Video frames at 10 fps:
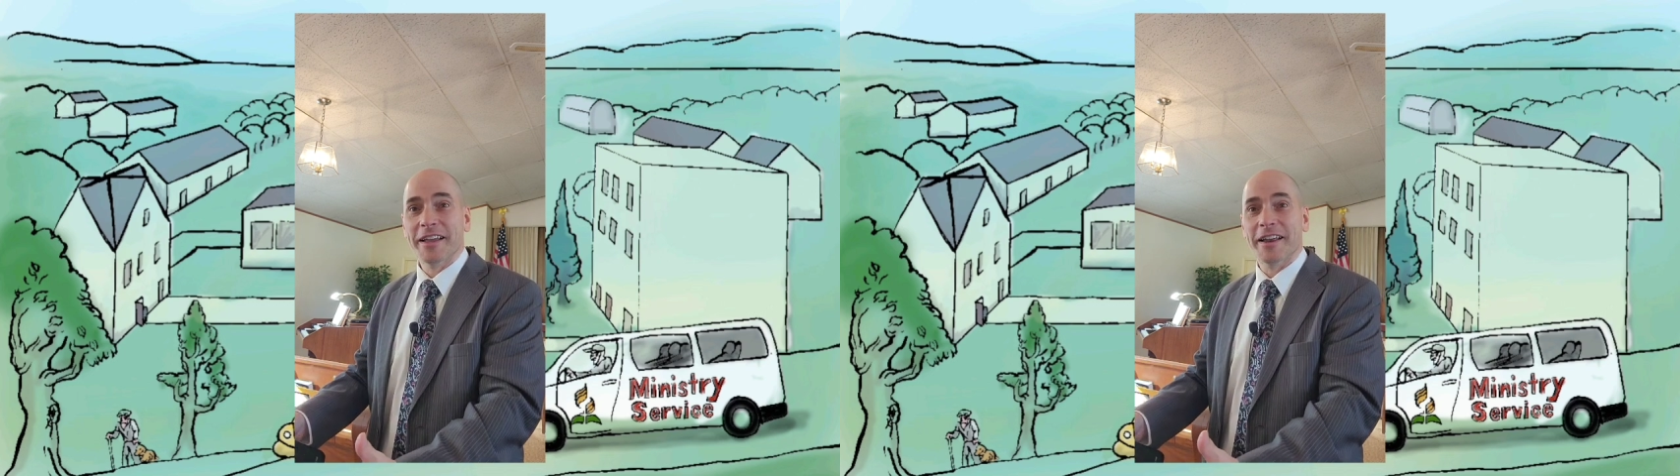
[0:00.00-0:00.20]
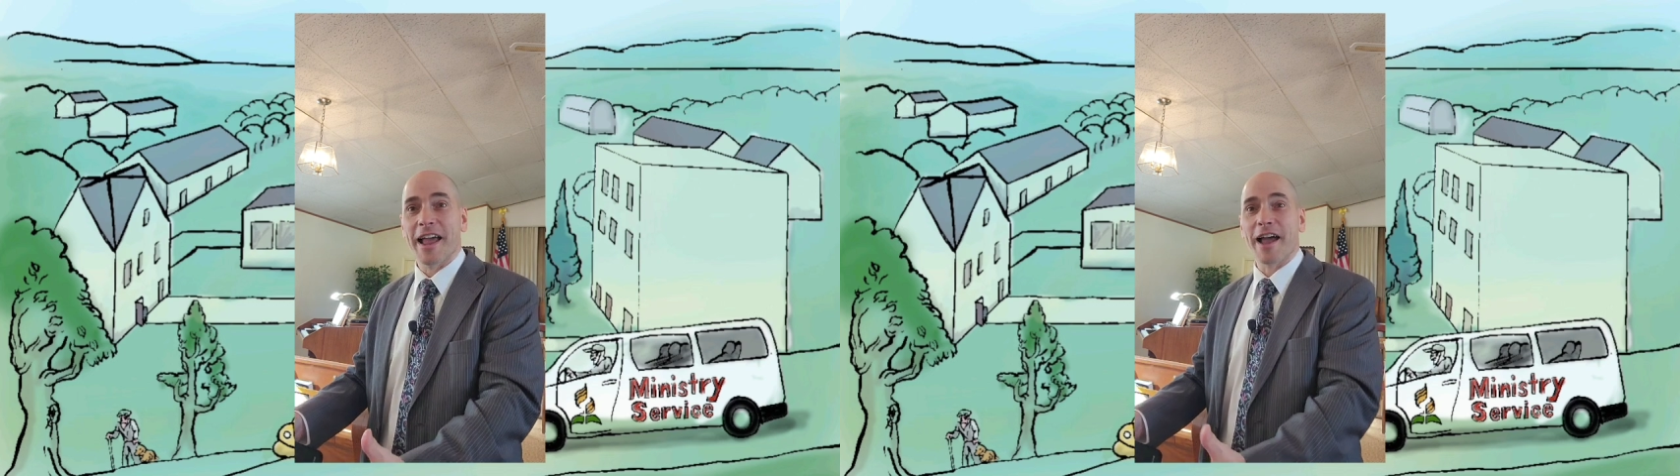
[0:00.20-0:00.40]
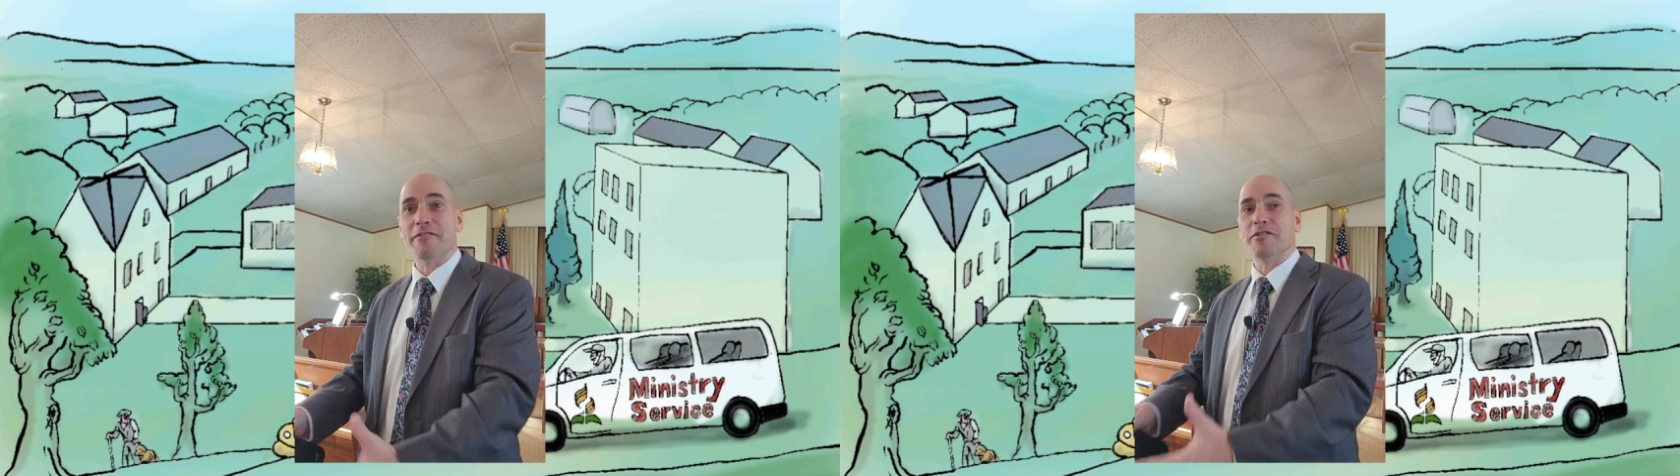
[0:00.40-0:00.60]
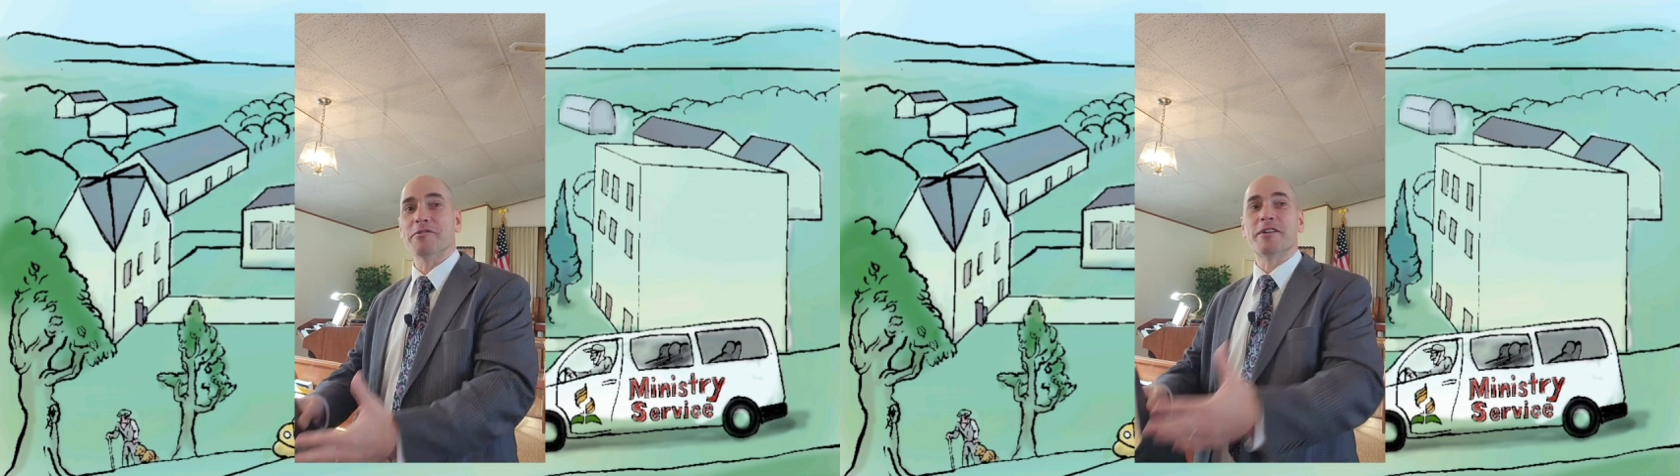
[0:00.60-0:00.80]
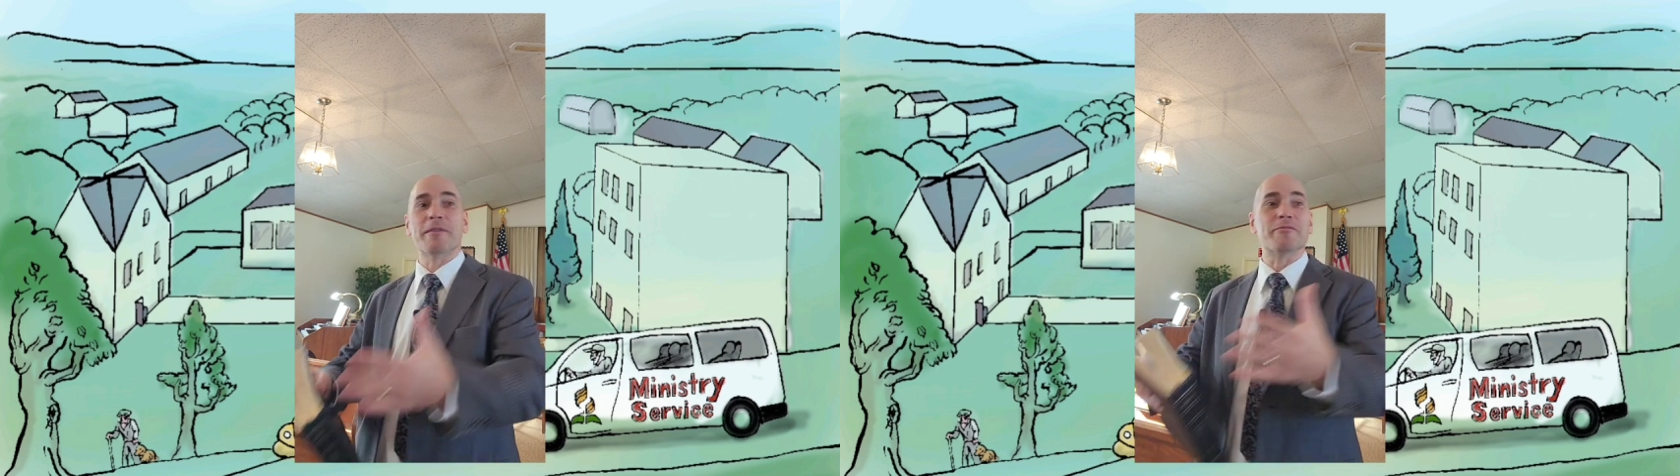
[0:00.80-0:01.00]
and out of
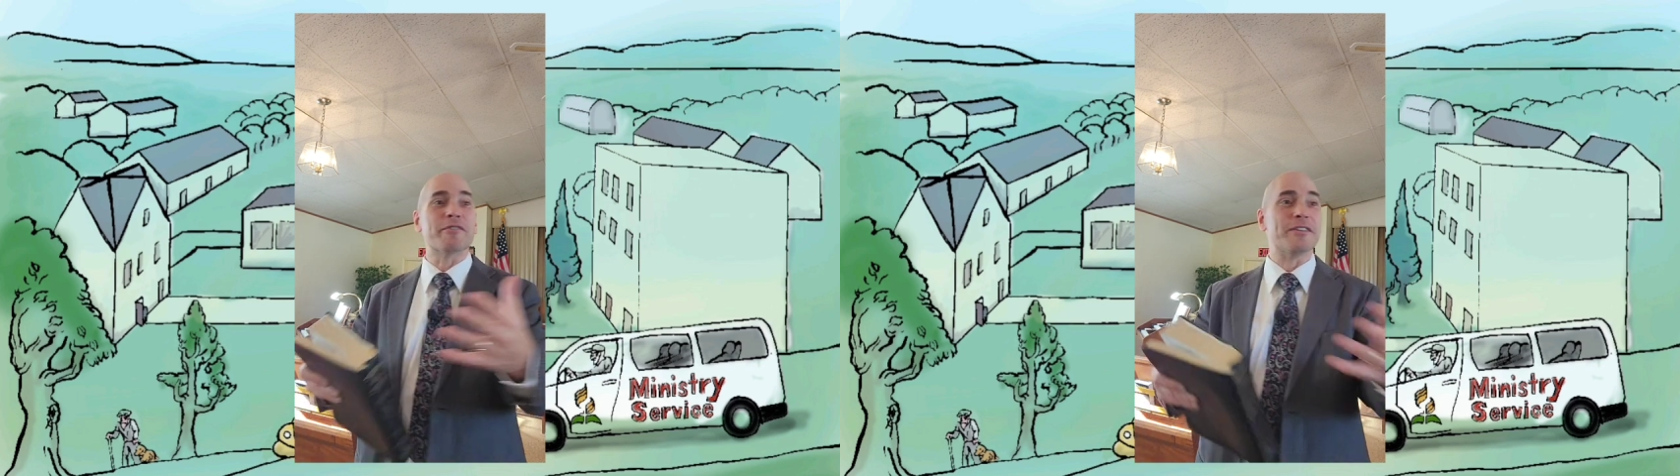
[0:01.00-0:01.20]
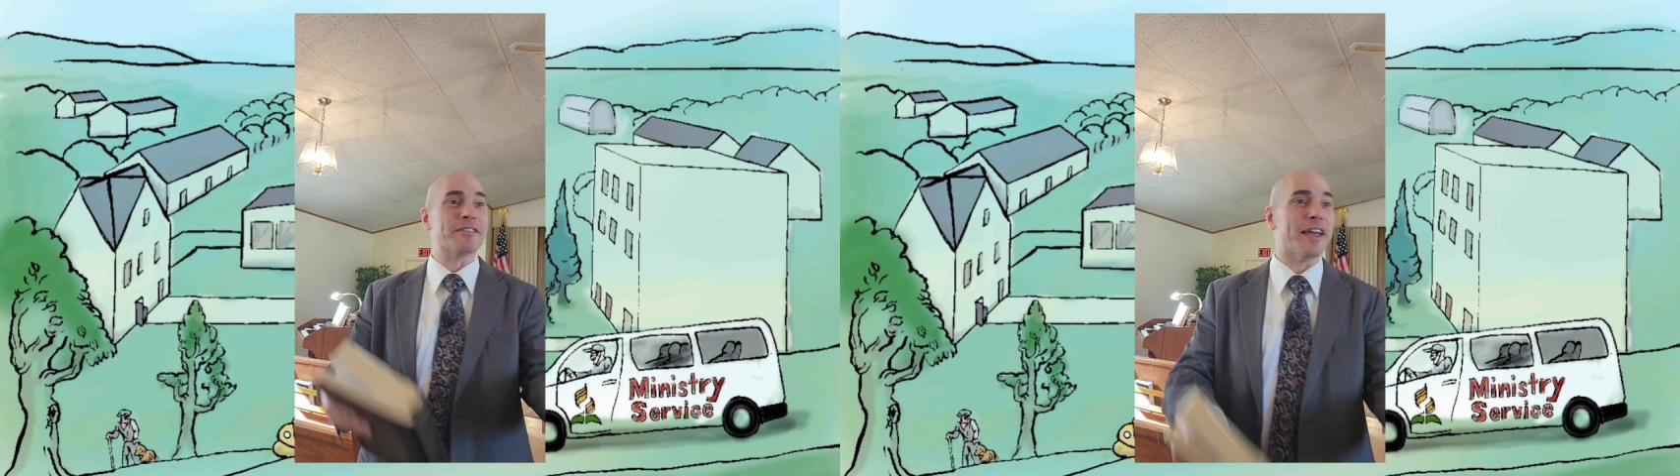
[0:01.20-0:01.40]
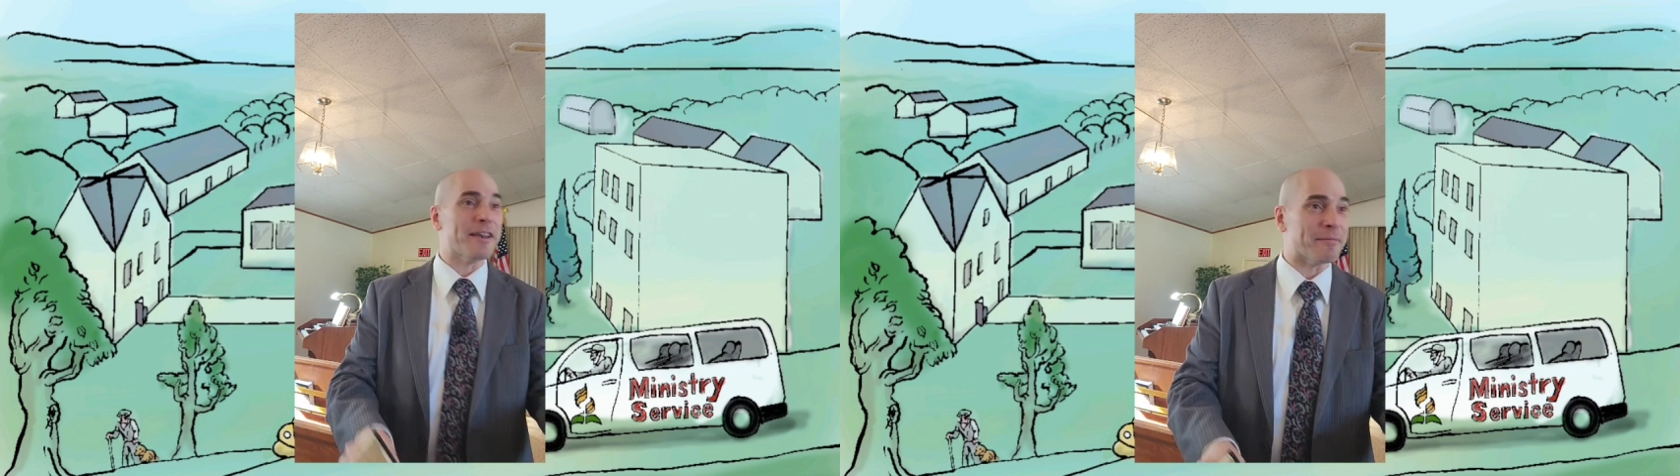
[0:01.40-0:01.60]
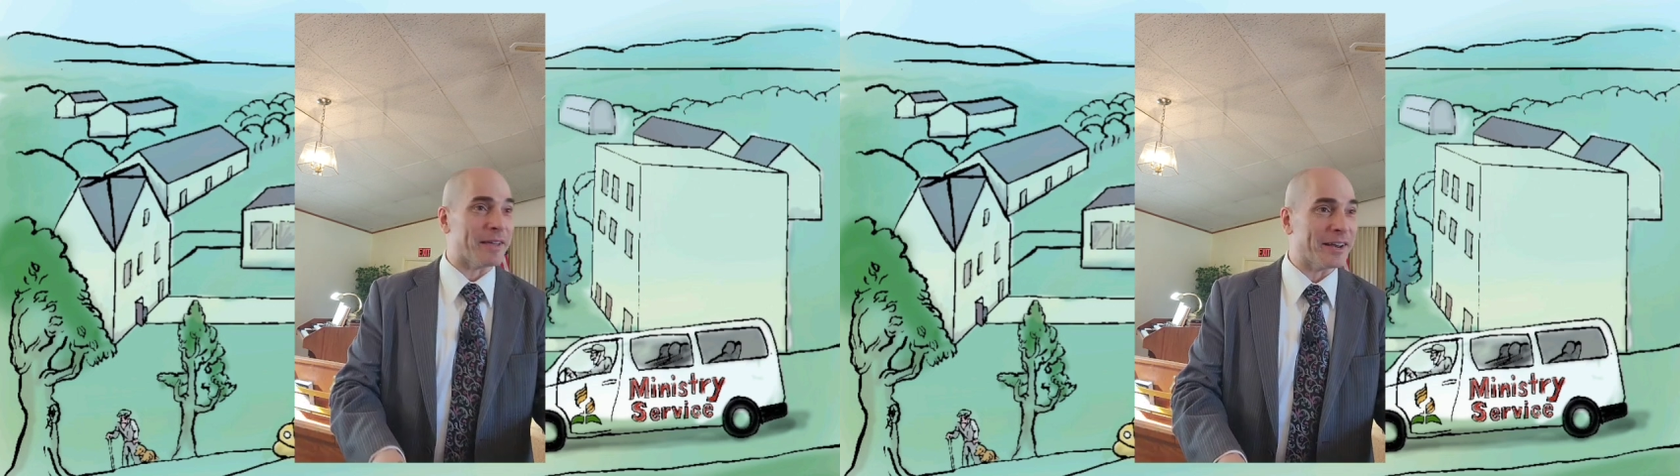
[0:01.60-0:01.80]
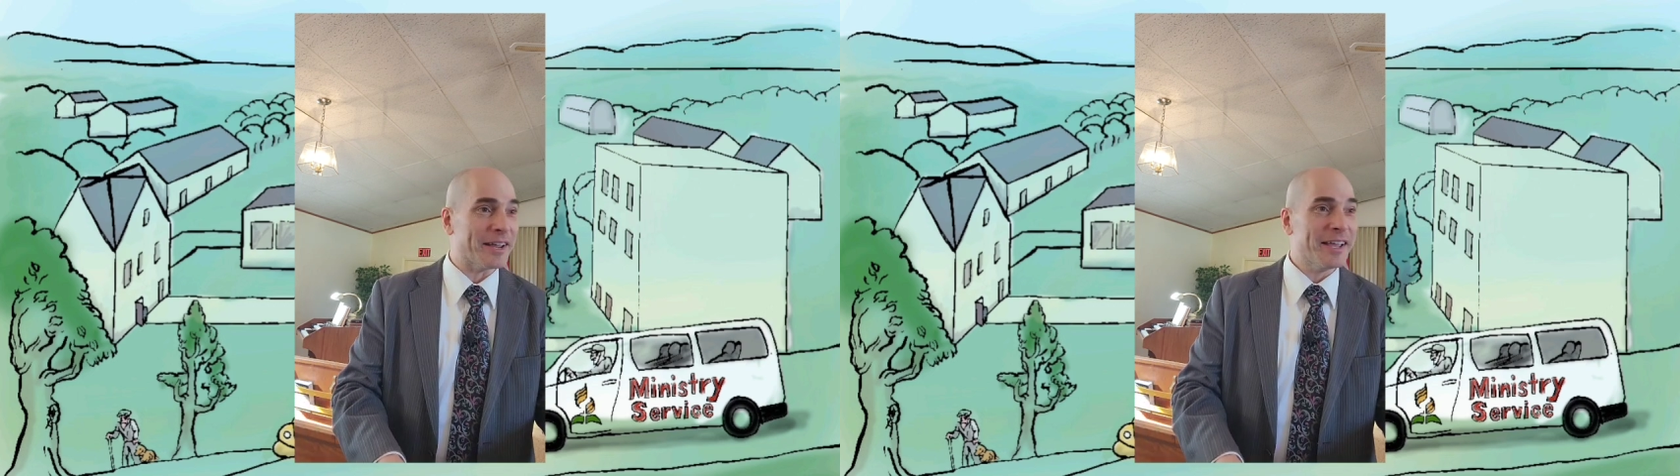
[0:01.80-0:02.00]
you comes
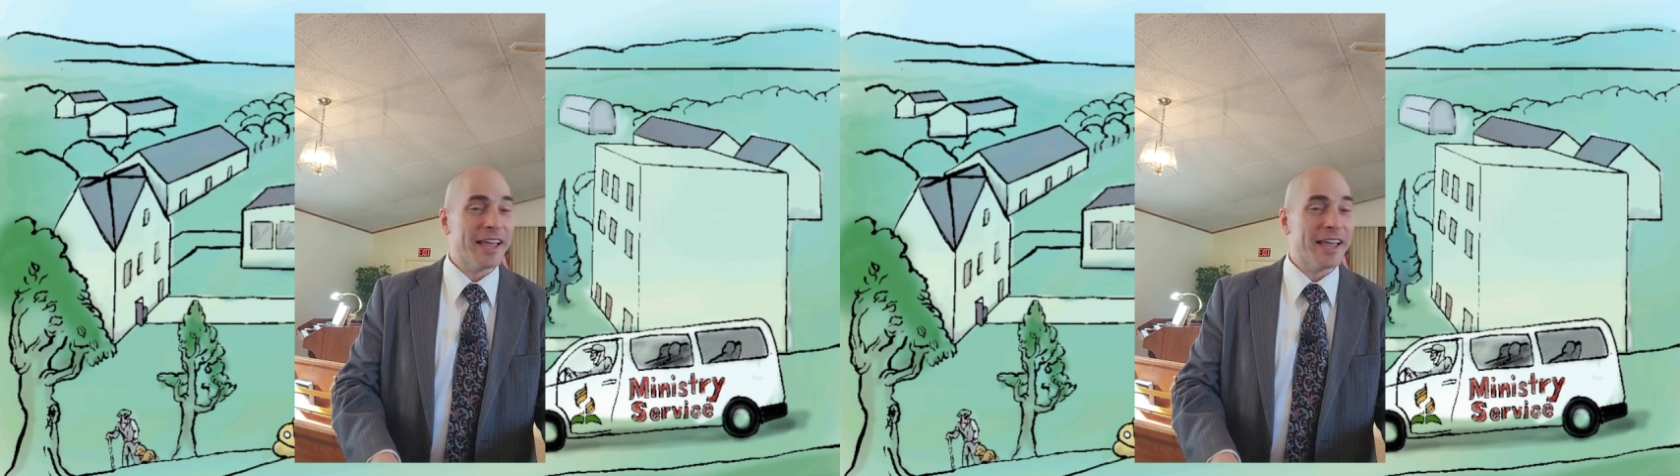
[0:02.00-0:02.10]
resentment,